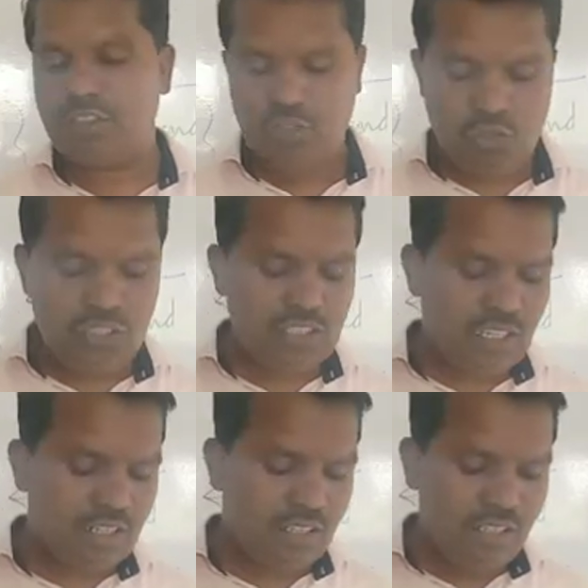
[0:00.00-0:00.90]
So these
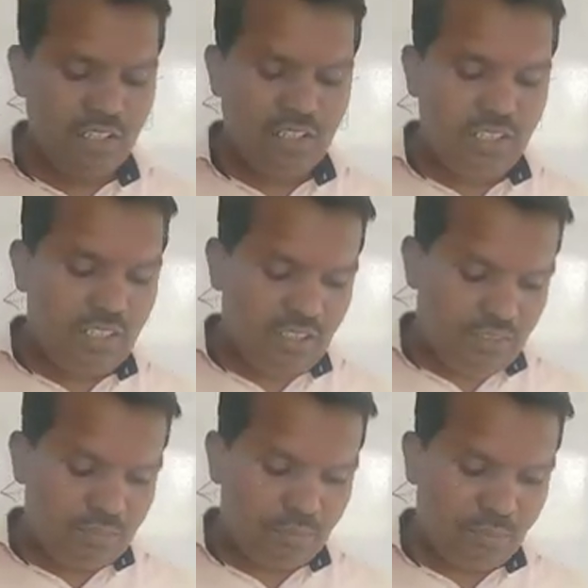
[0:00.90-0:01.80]
are
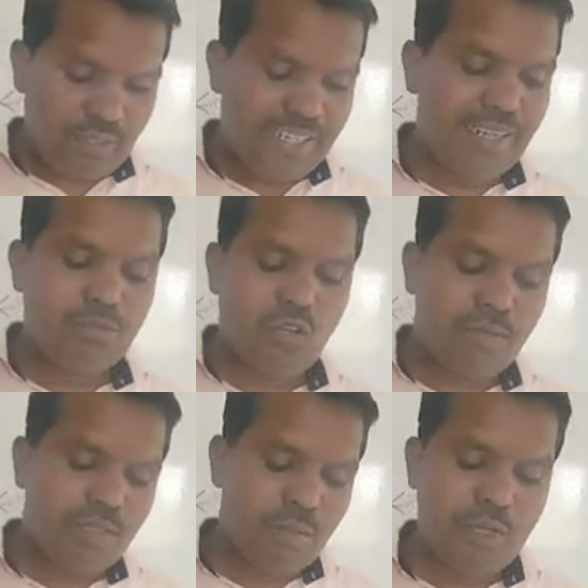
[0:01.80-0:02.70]
the names
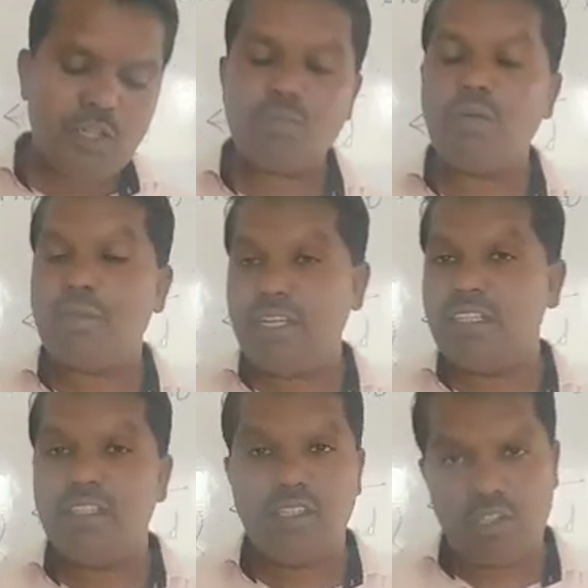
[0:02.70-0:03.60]
of the metamorphic
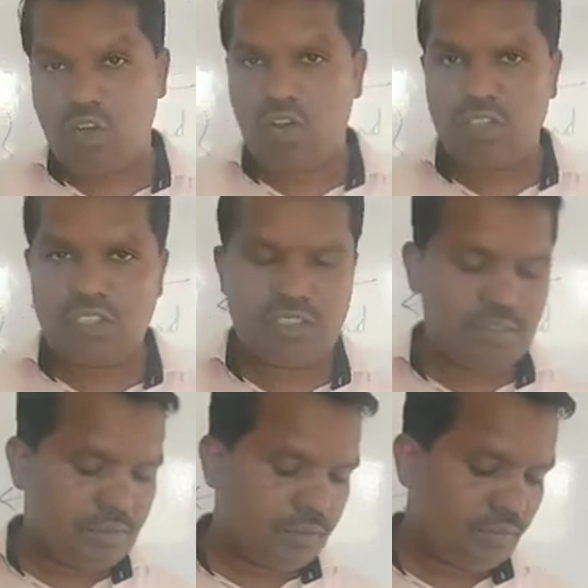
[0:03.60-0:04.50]
rocks.
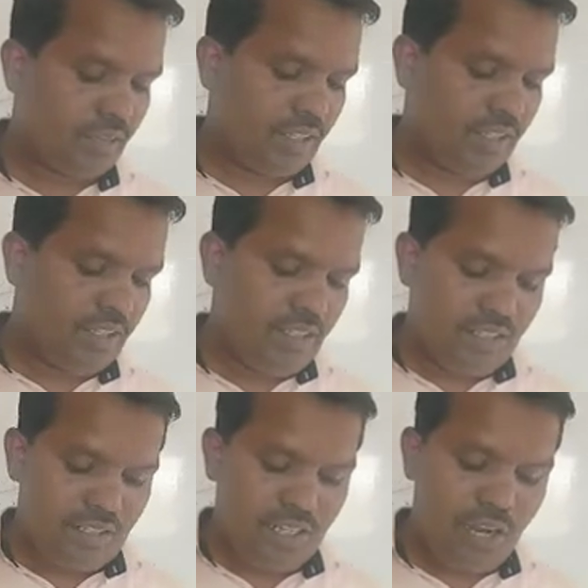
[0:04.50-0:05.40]

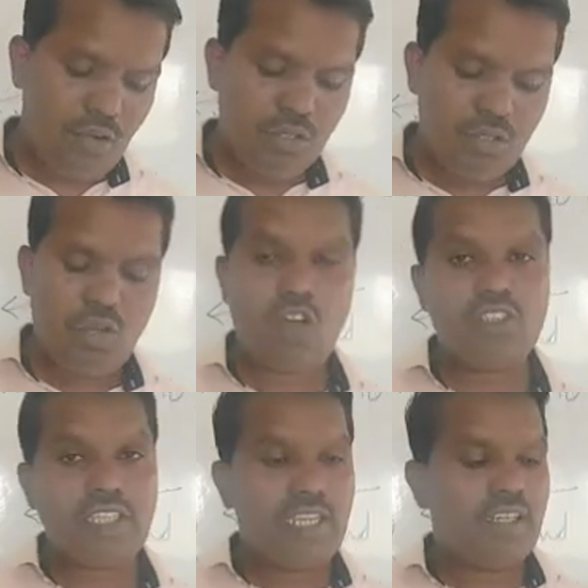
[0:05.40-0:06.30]
Now rock
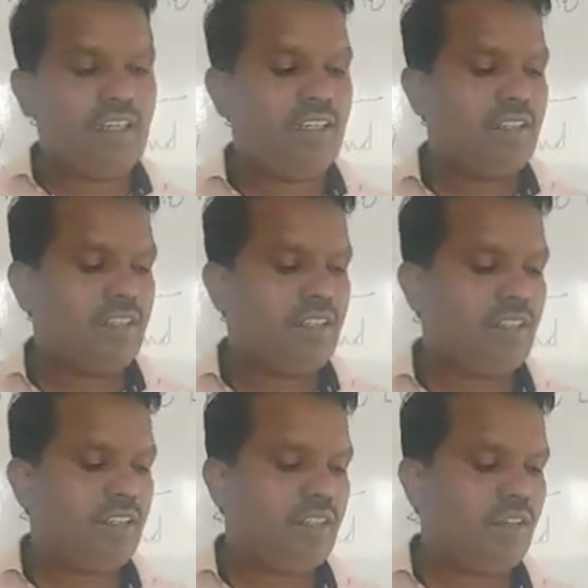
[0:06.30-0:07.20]
cycle.
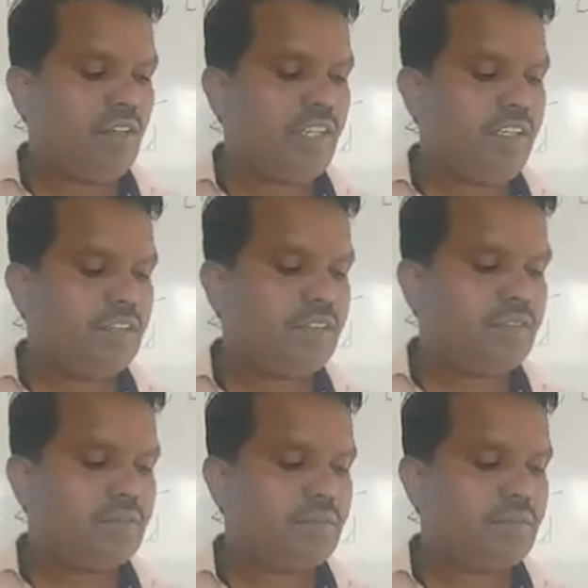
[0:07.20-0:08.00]
Okay.